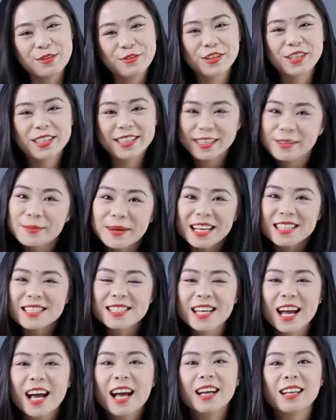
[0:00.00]
Jamie for
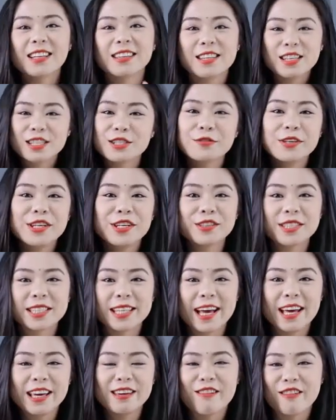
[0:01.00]
GearBest. This video
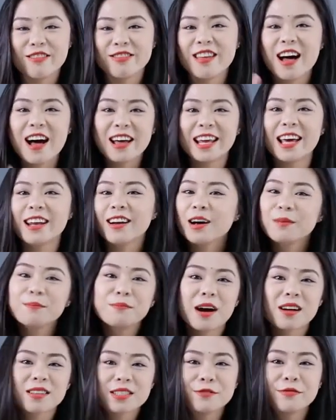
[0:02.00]
today, not an
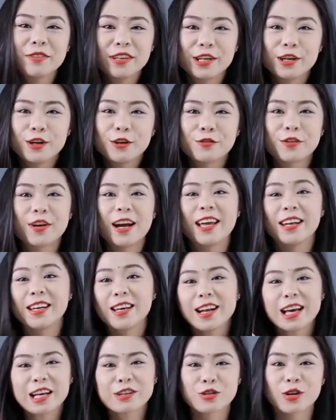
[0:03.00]
unboxing video for
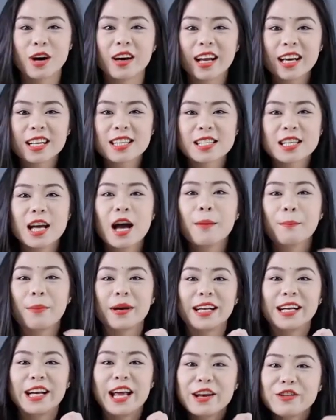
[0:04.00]
any electronics,
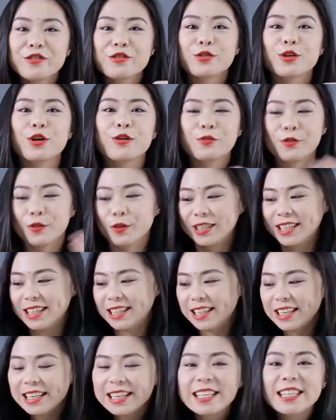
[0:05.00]
but an intro for
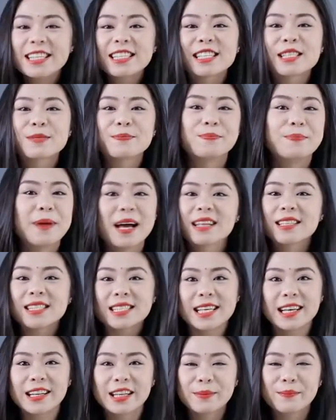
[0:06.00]
these
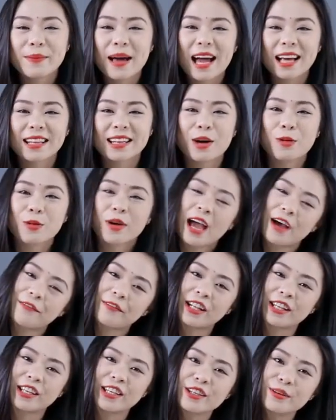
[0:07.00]
best-selling bag that we
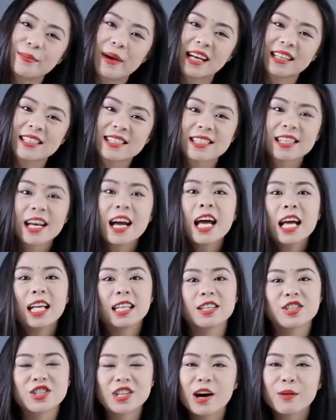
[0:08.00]
have at GearBest,
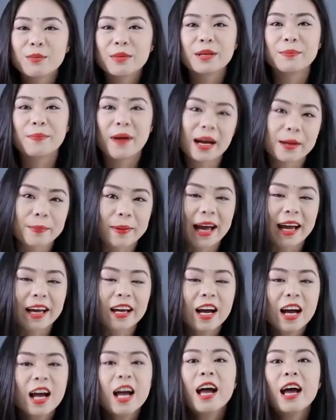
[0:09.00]
the Xiaomi
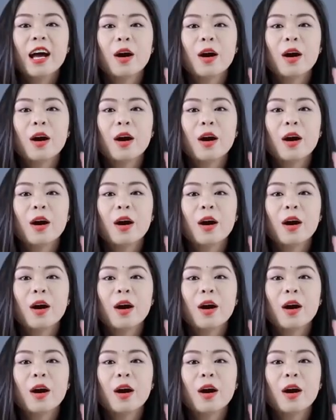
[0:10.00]
backpack.